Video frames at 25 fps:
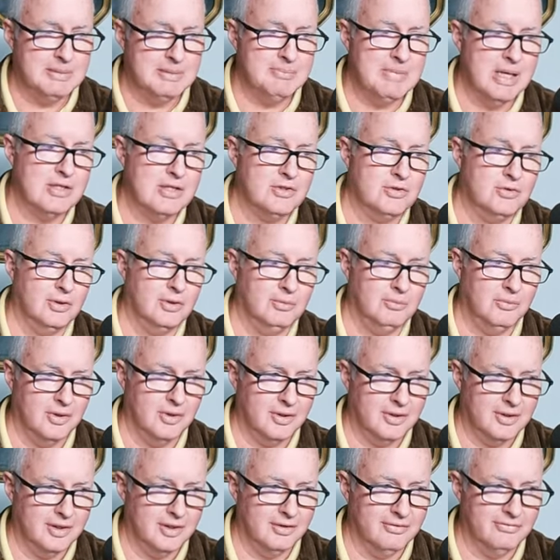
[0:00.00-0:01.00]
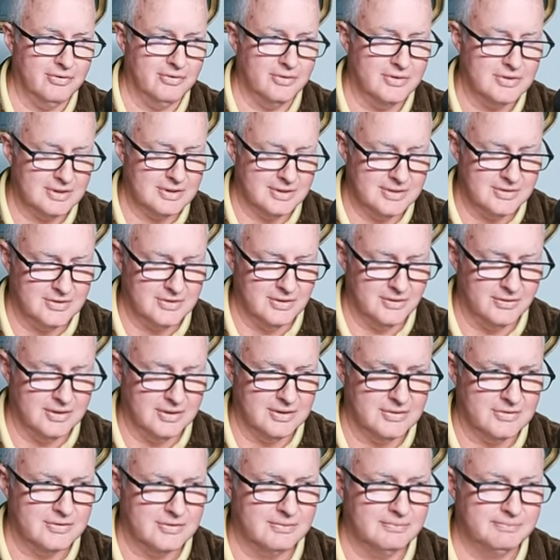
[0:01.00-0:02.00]
master at work here, folks. Listen to
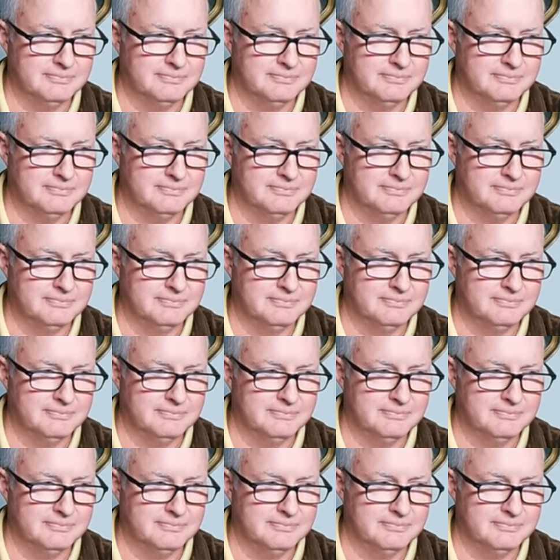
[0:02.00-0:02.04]
this.